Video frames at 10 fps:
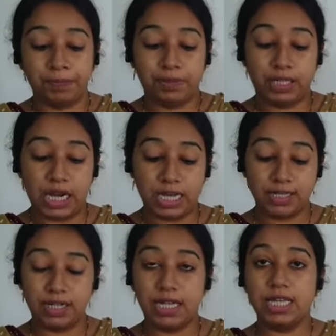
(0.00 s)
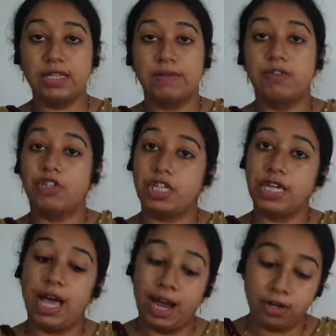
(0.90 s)
The answer is she
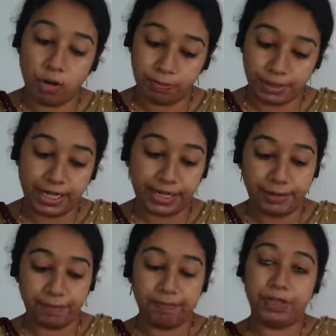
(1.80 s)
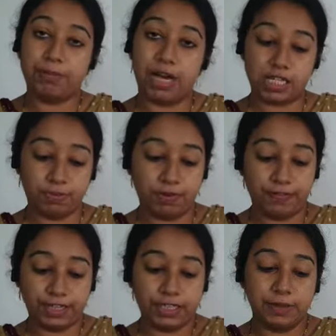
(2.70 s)
had obtained, the past
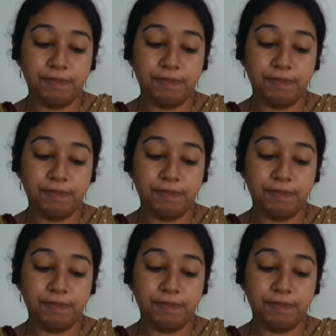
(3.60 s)
perfect.